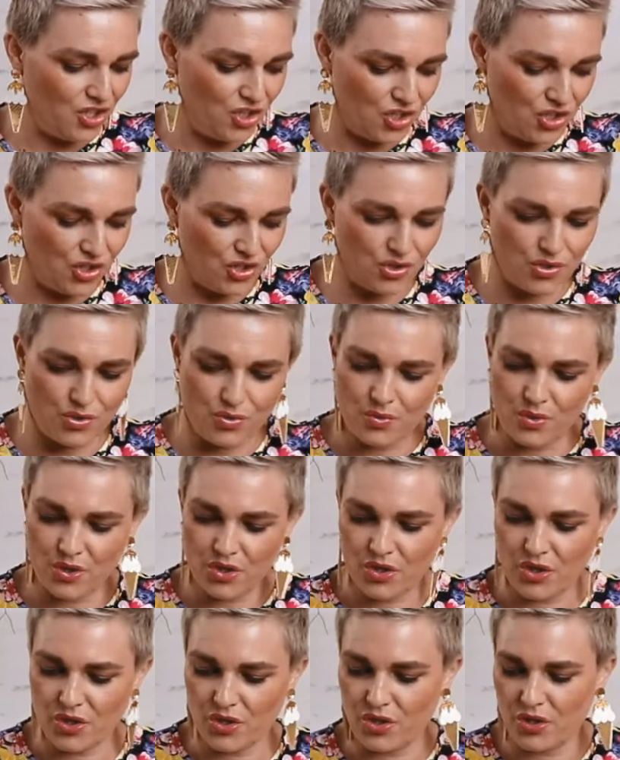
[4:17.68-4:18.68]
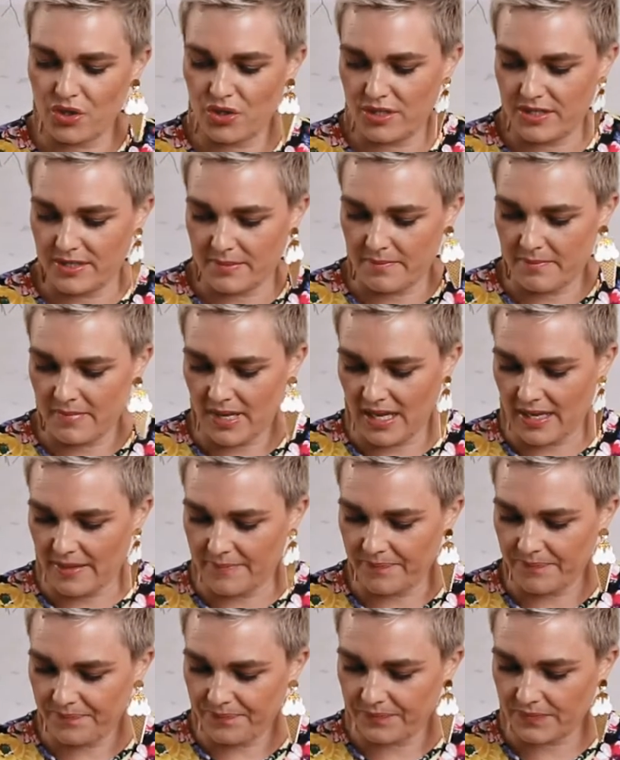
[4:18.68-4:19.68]
You heard me.
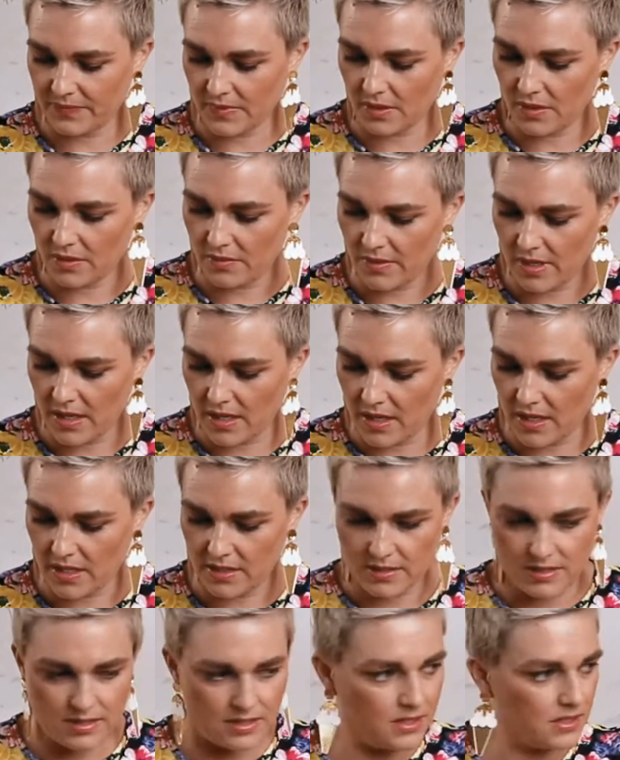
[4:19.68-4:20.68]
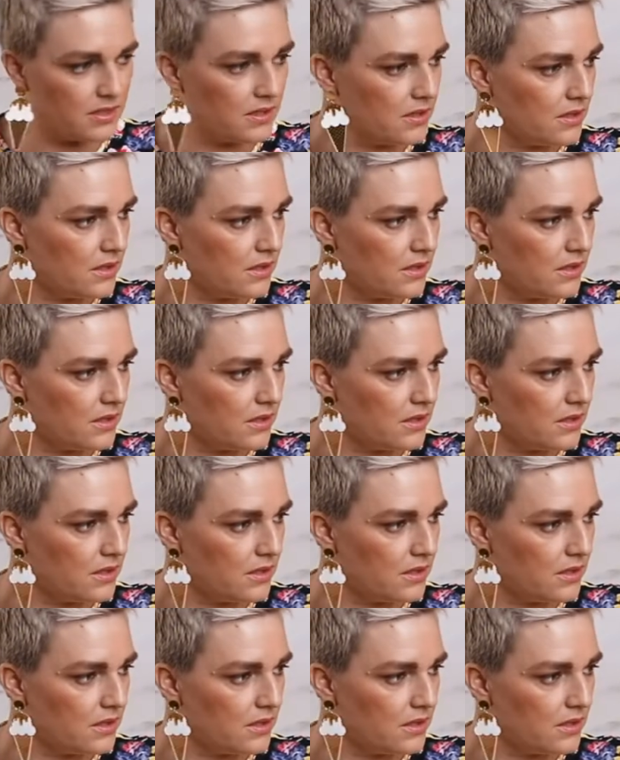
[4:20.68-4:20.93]
All right.